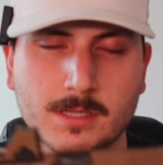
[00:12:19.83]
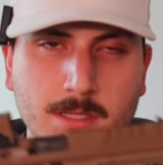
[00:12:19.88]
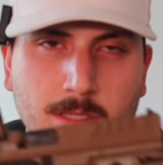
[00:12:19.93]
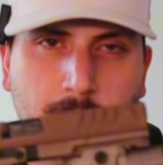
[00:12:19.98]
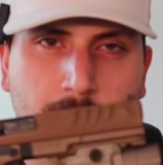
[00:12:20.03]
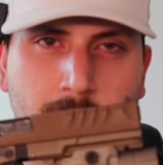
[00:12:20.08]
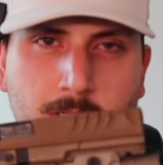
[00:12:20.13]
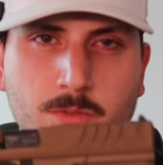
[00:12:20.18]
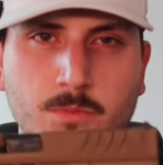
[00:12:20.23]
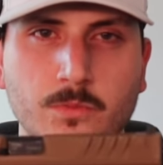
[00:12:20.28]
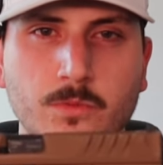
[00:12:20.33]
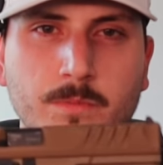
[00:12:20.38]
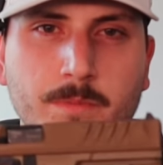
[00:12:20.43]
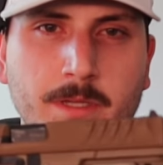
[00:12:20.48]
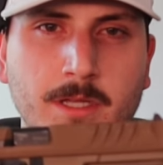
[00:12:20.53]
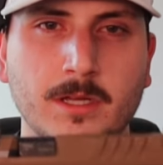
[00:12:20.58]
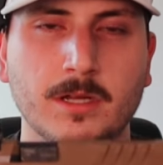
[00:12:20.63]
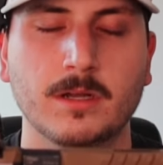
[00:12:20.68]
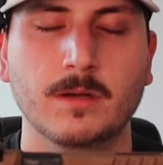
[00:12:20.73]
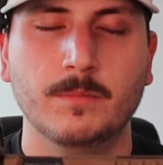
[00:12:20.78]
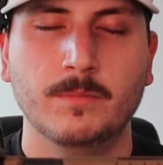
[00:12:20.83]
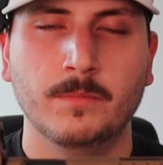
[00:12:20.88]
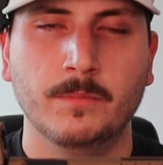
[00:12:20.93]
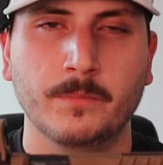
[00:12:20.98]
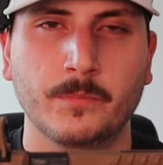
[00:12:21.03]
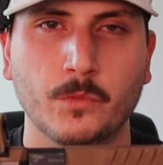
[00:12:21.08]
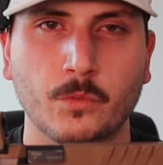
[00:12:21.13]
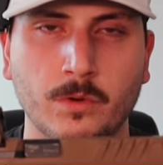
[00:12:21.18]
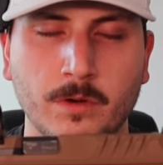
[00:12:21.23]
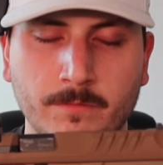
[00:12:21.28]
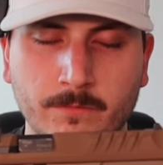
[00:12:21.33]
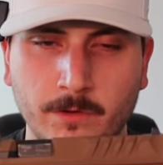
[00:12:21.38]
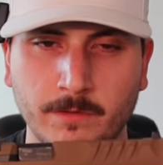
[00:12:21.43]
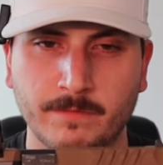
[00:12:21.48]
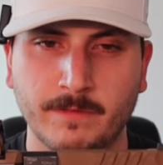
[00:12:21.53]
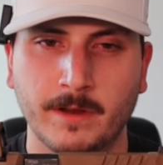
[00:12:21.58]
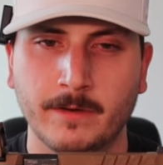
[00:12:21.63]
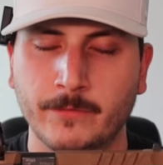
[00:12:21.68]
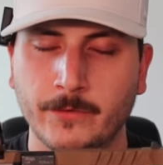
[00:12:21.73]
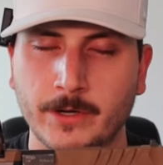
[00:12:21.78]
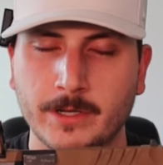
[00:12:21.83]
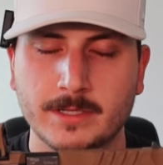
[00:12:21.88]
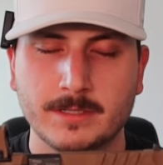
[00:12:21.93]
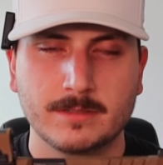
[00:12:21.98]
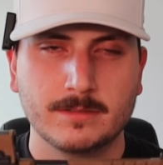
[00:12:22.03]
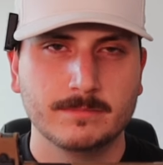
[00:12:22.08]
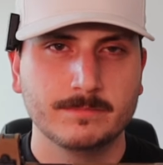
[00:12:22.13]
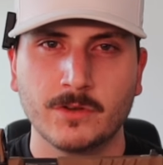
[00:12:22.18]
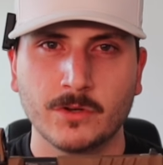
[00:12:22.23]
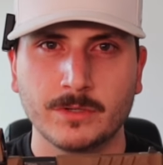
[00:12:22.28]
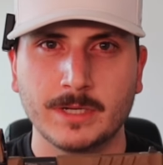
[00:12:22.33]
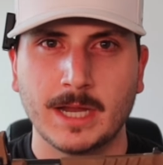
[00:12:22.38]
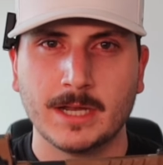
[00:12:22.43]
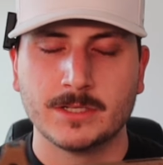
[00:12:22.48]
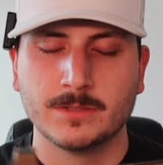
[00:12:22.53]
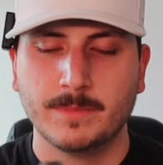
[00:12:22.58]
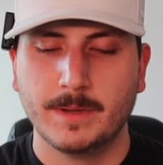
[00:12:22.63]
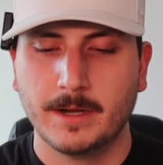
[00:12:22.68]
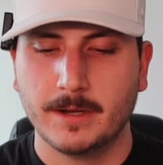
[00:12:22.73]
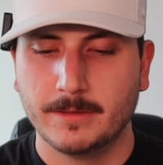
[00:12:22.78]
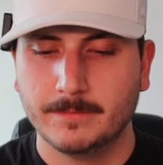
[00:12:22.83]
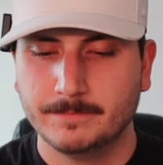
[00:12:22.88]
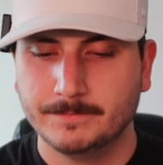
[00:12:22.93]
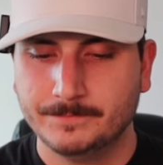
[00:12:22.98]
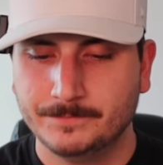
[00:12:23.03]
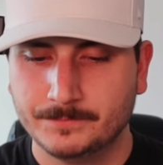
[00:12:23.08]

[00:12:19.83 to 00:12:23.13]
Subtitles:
this will become one of your favorites. No doubts about it.